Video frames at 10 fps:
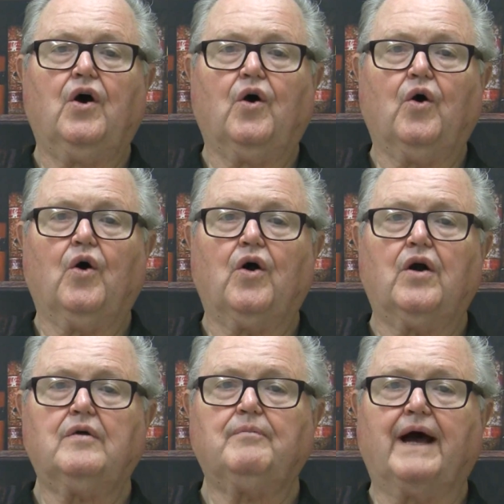
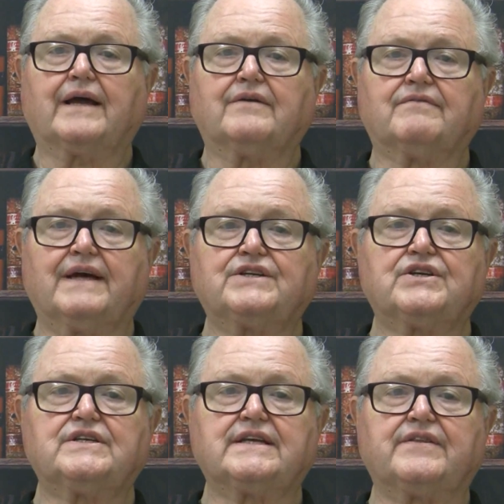Or by
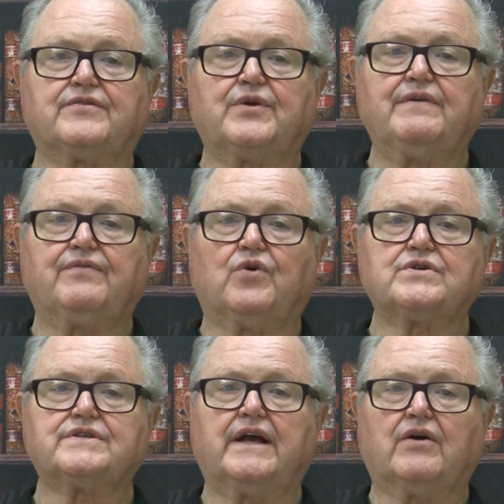conventions in
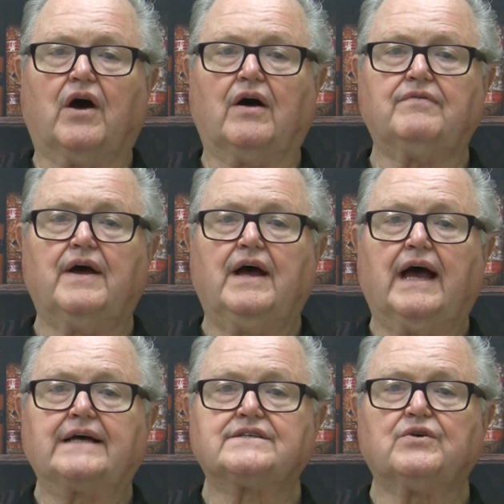3/4 thereof,
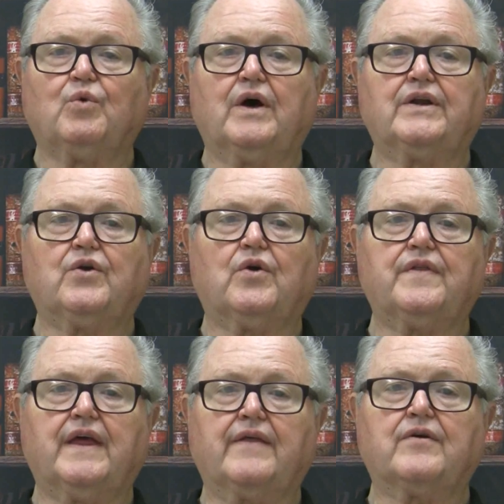as the one or
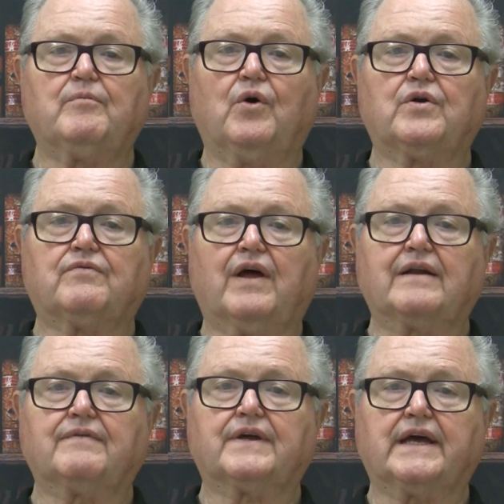the other mode of
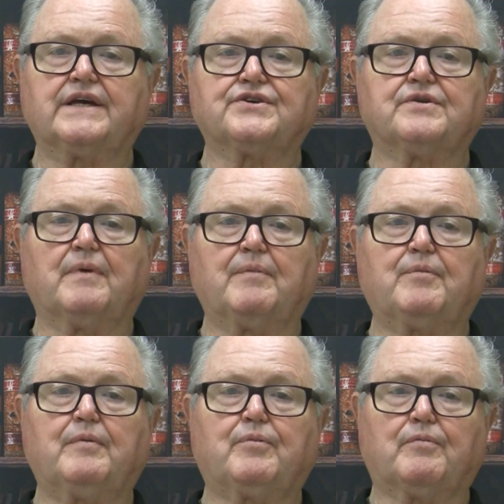ratification may
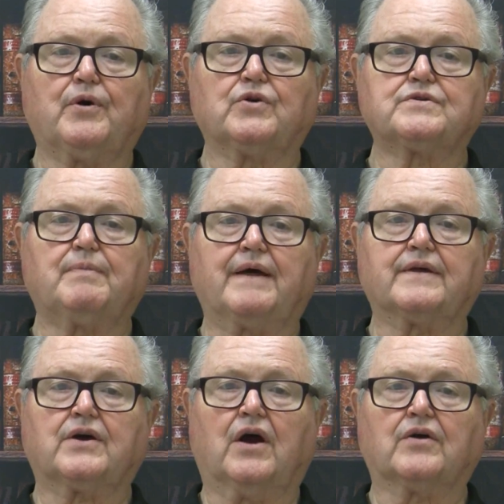be proposed by
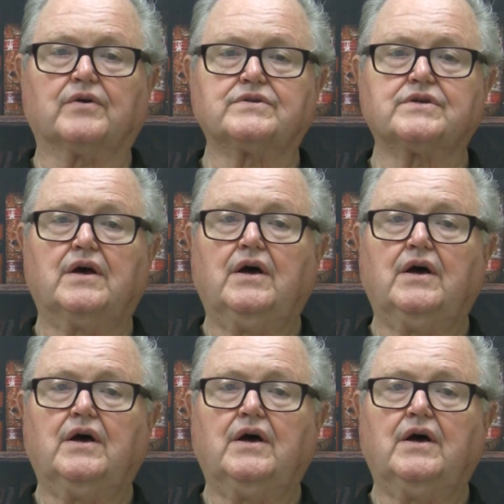the Congress.